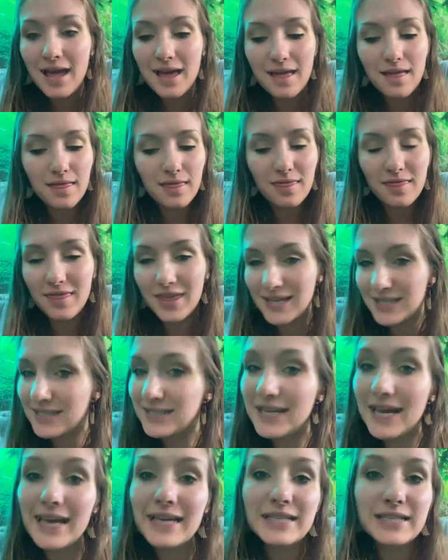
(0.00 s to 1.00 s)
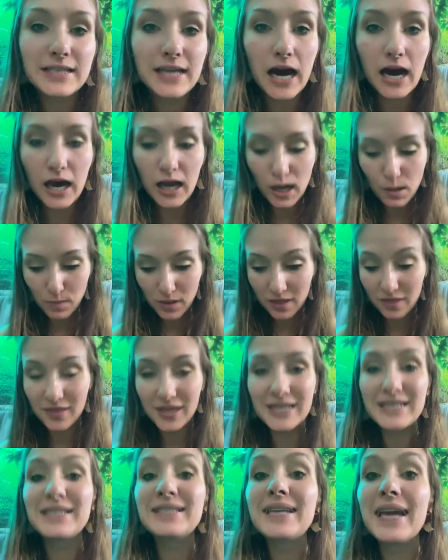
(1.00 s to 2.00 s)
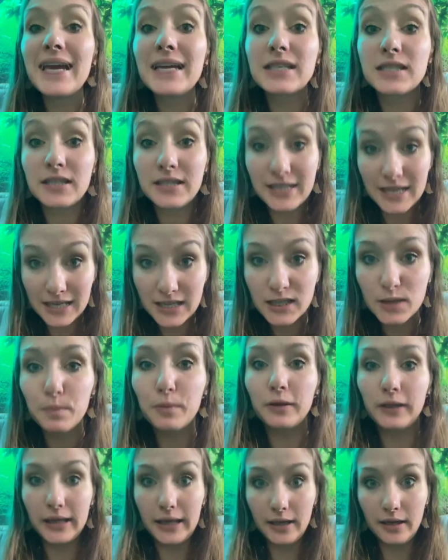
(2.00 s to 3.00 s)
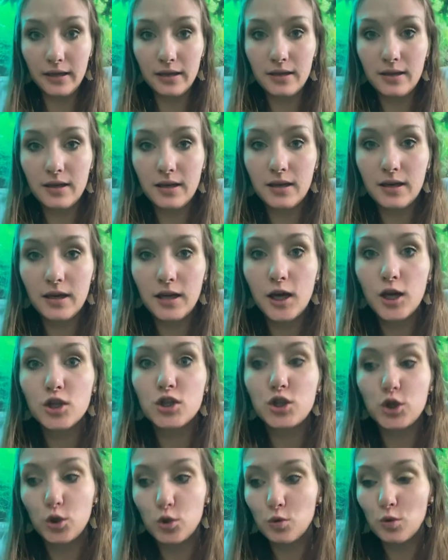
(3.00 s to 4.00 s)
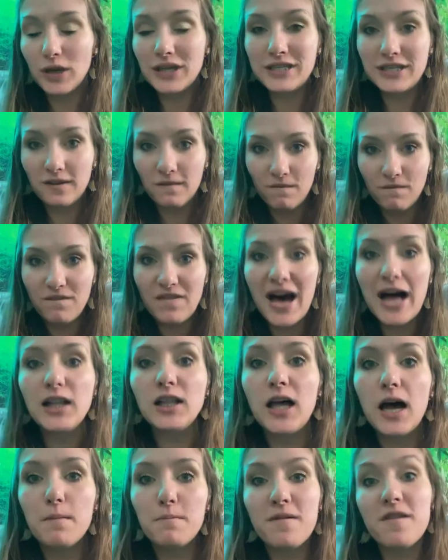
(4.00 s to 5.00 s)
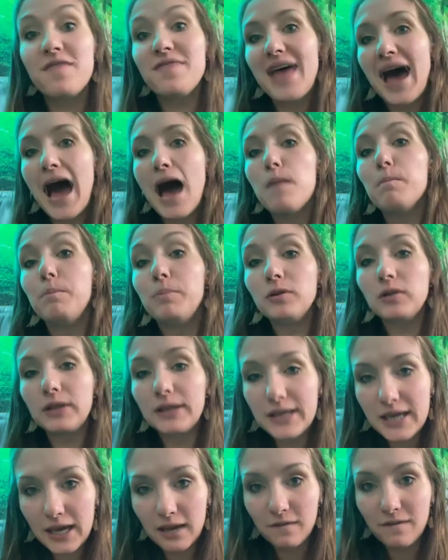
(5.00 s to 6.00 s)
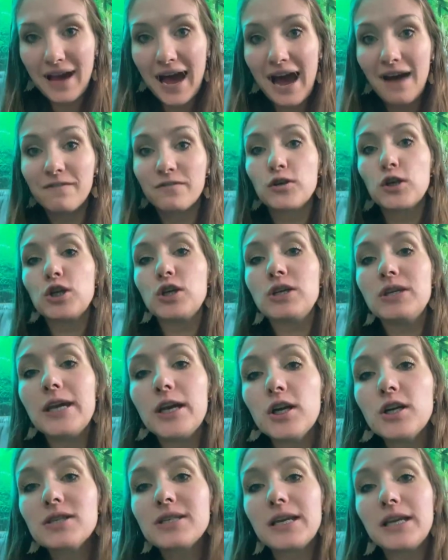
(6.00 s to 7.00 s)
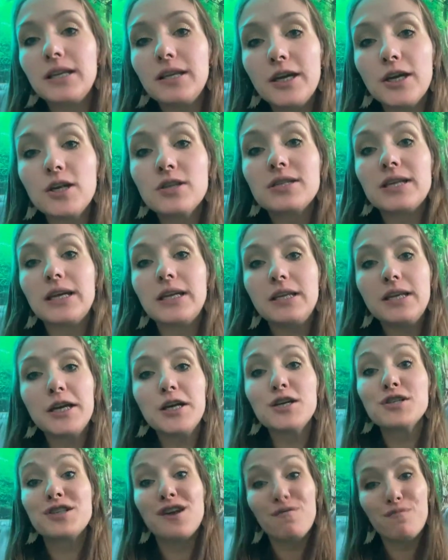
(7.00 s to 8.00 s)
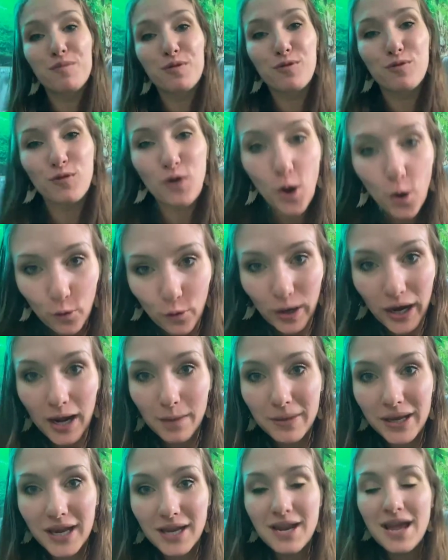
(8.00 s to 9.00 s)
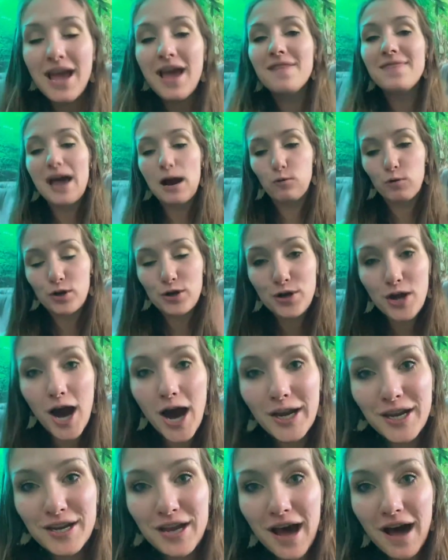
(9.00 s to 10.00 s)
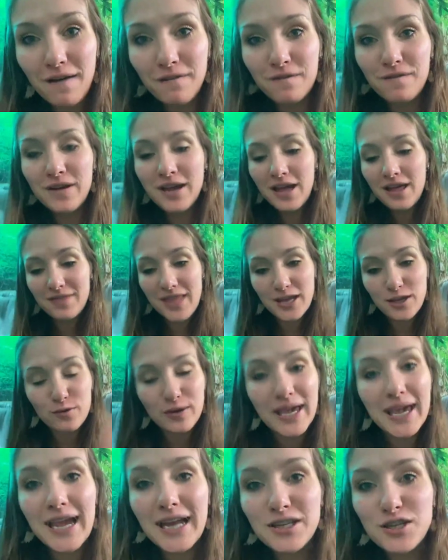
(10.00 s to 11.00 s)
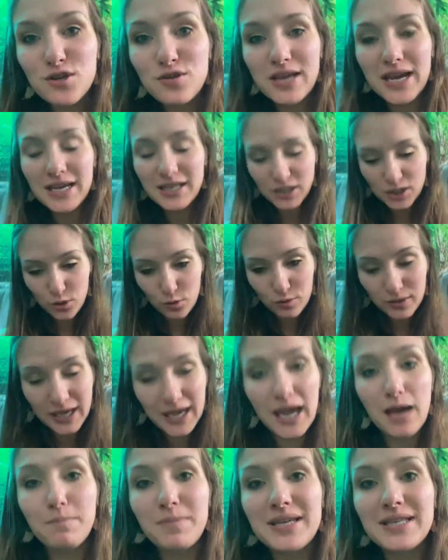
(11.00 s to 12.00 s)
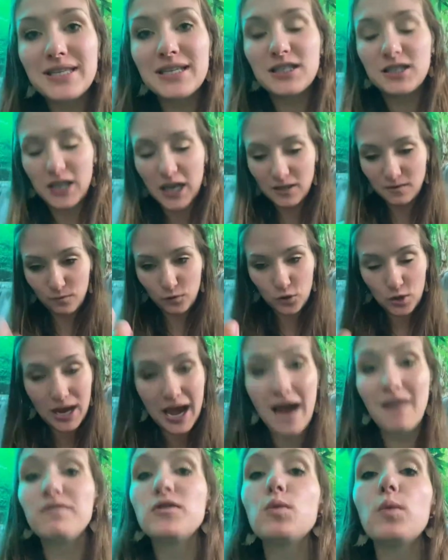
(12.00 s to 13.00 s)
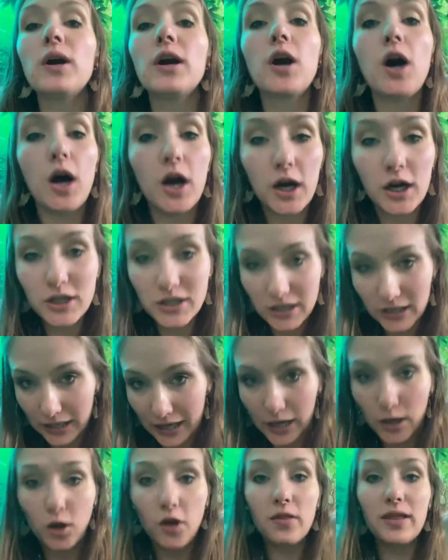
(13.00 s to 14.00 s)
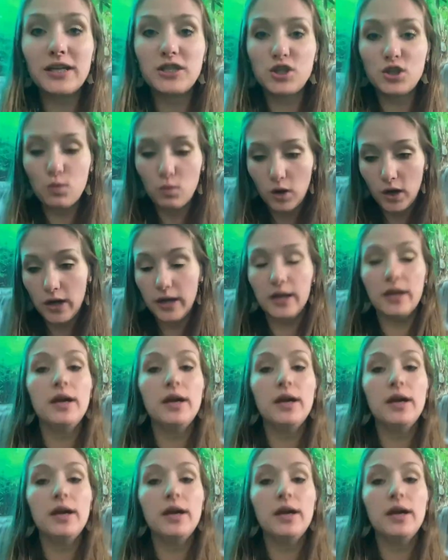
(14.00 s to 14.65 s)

This takes time. This takes discipline to develop that belief after years and years and years of programming that we're not enough, that you can't do this, you can't be successful, you have to work hard to get all that you want.